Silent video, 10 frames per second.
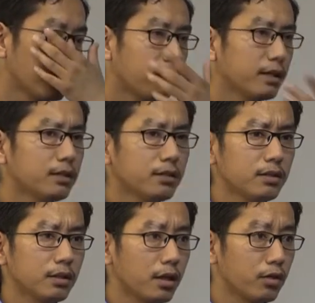But I
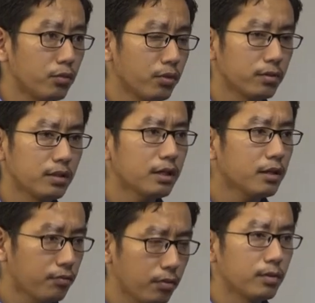heard there
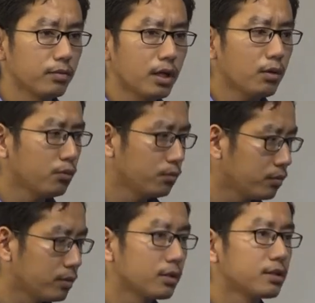are now
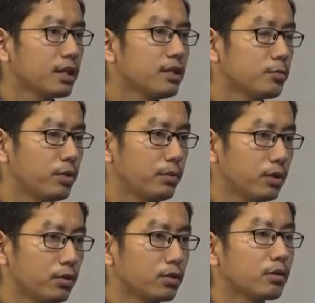Chinese people,
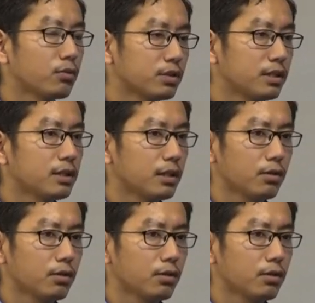you know,